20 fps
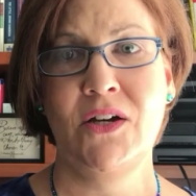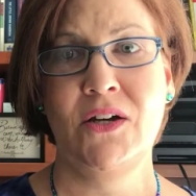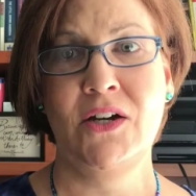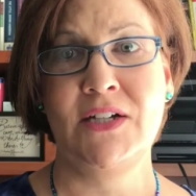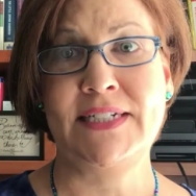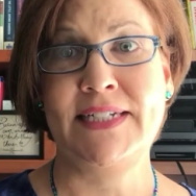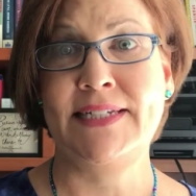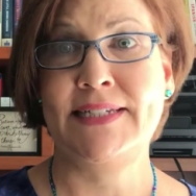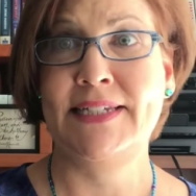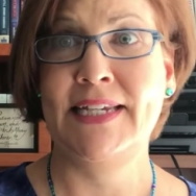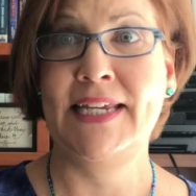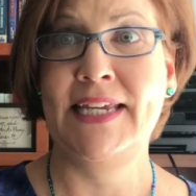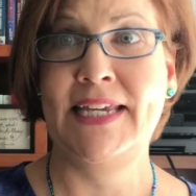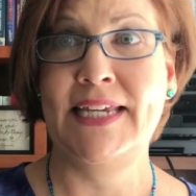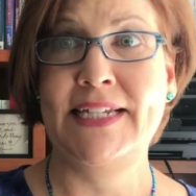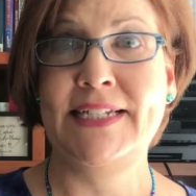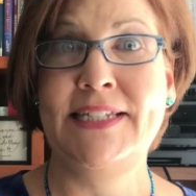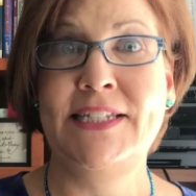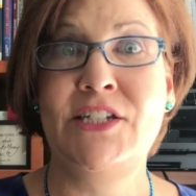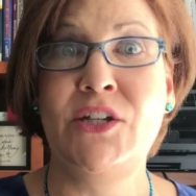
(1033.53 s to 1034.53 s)
autistic
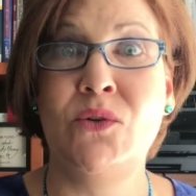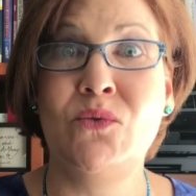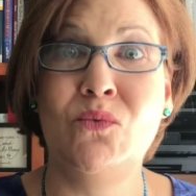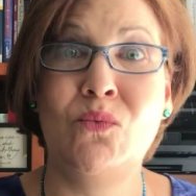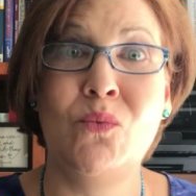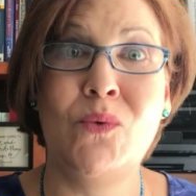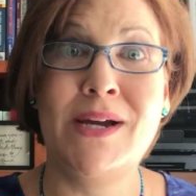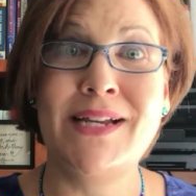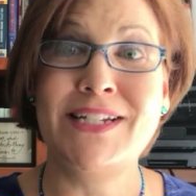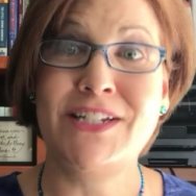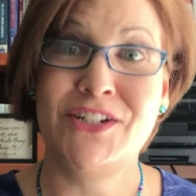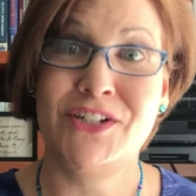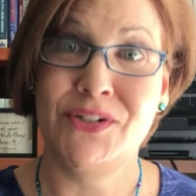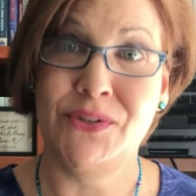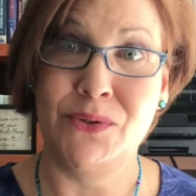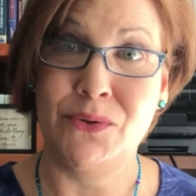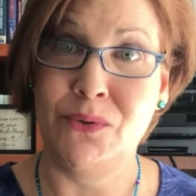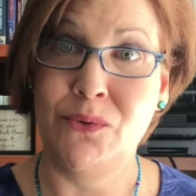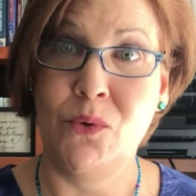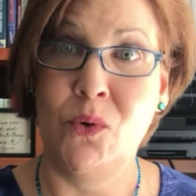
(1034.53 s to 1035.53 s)
kids don't want
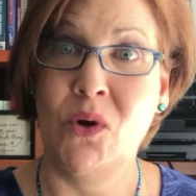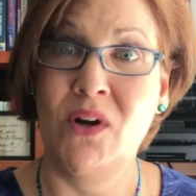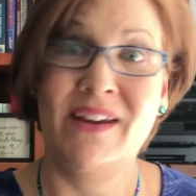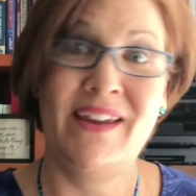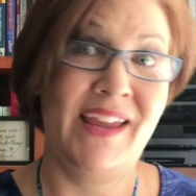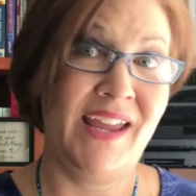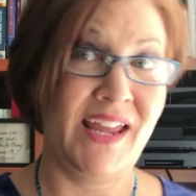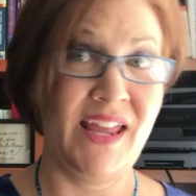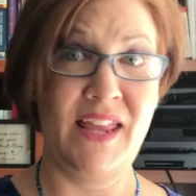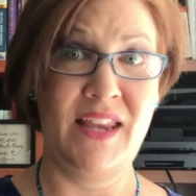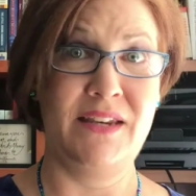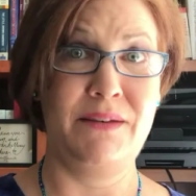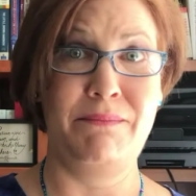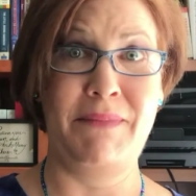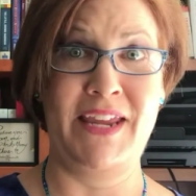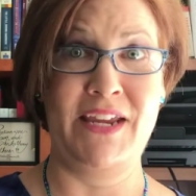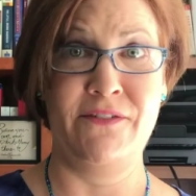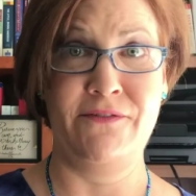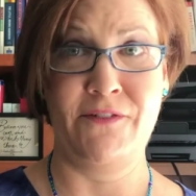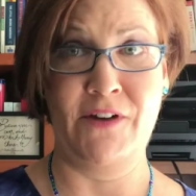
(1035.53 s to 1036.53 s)
to or can't
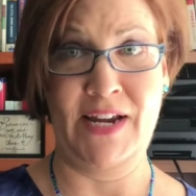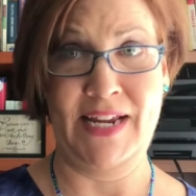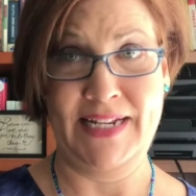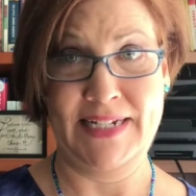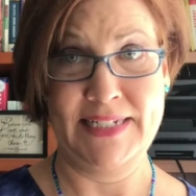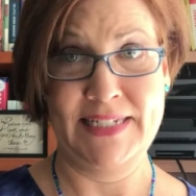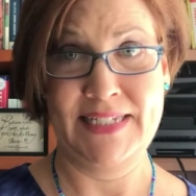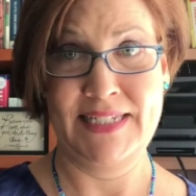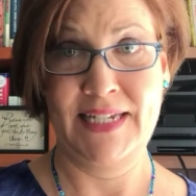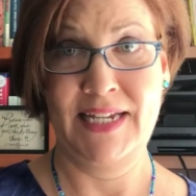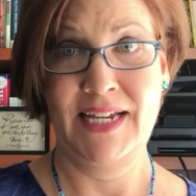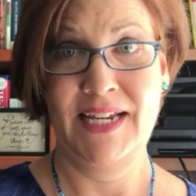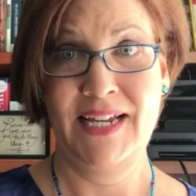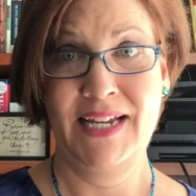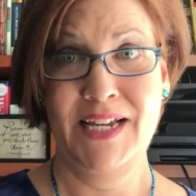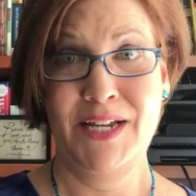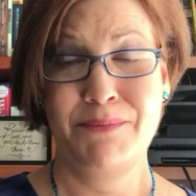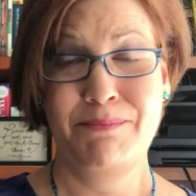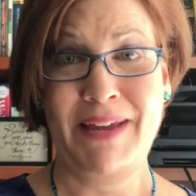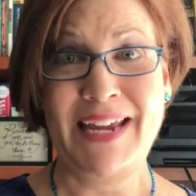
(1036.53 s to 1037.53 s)
make friends.
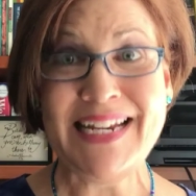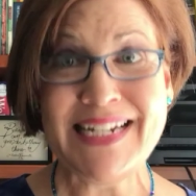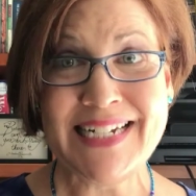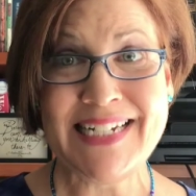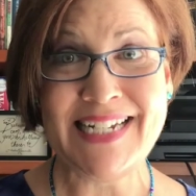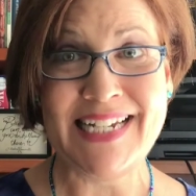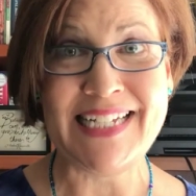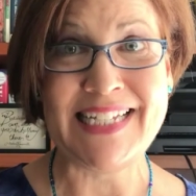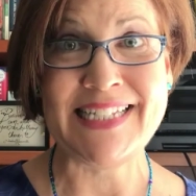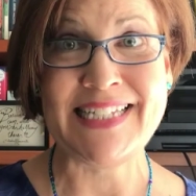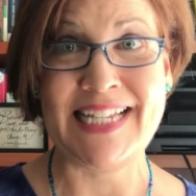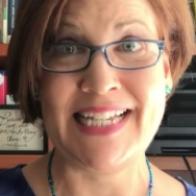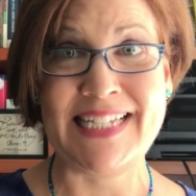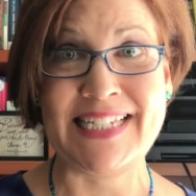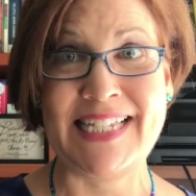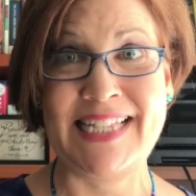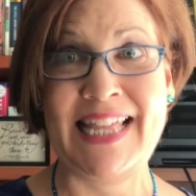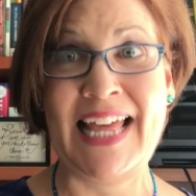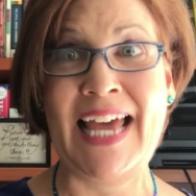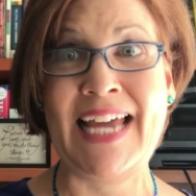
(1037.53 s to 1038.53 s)
Peyton tells
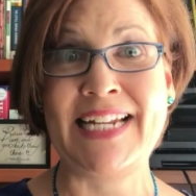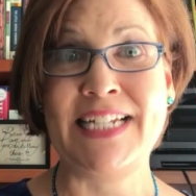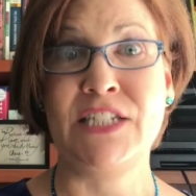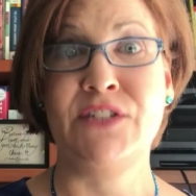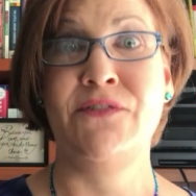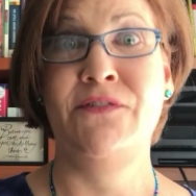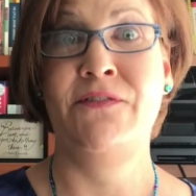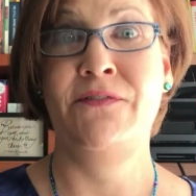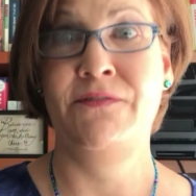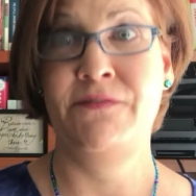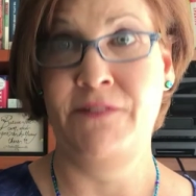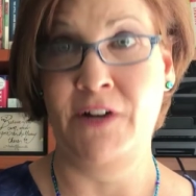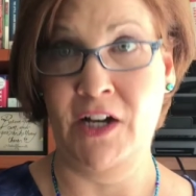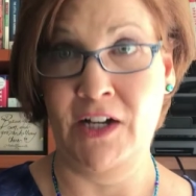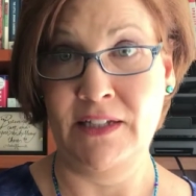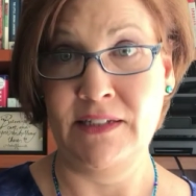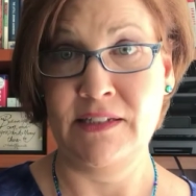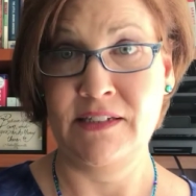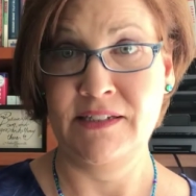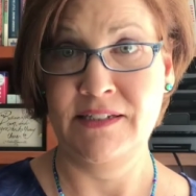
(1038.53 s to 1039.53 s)
us that is
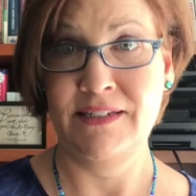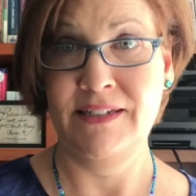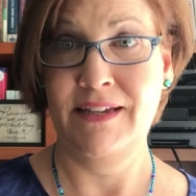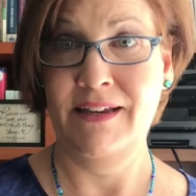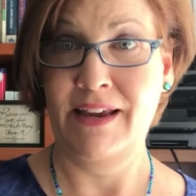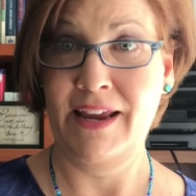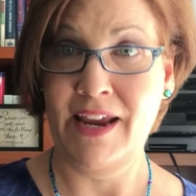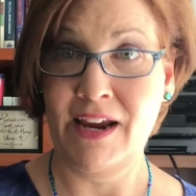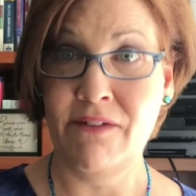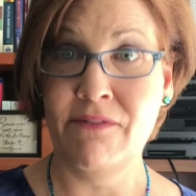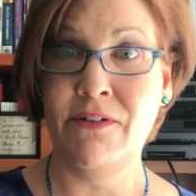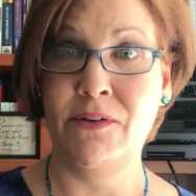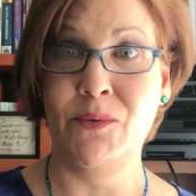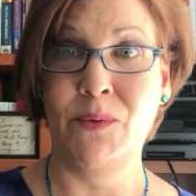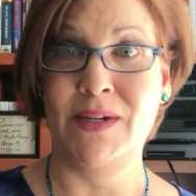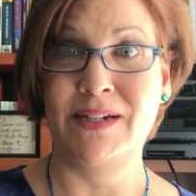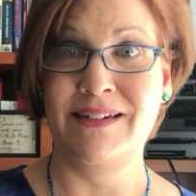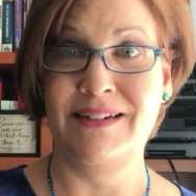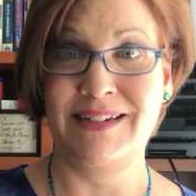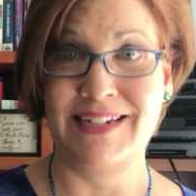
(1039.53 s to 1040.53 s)
false.
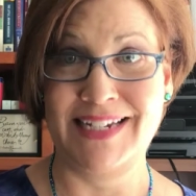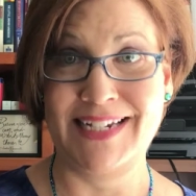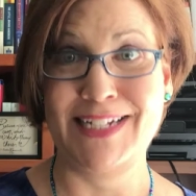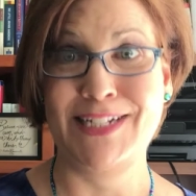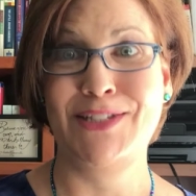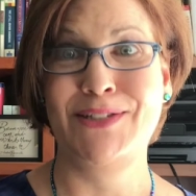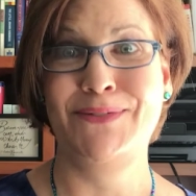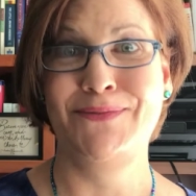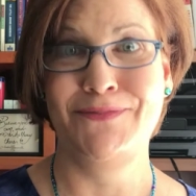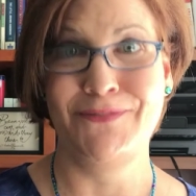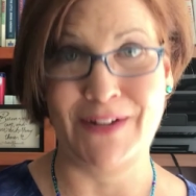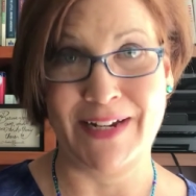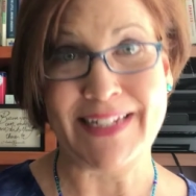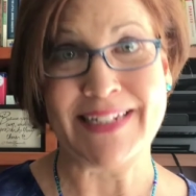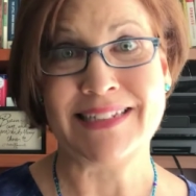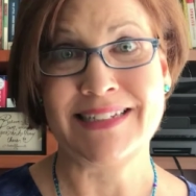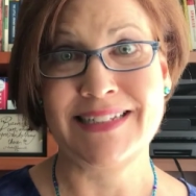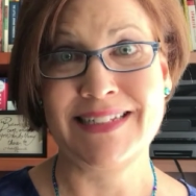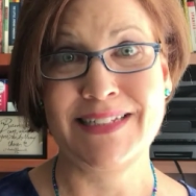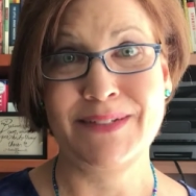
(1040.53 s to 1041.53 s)
Everyone needs
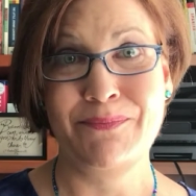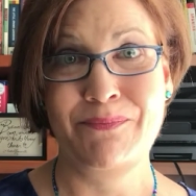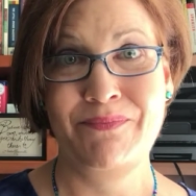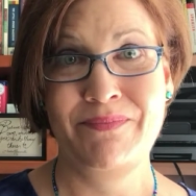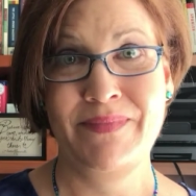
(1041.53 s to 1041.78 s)
friends.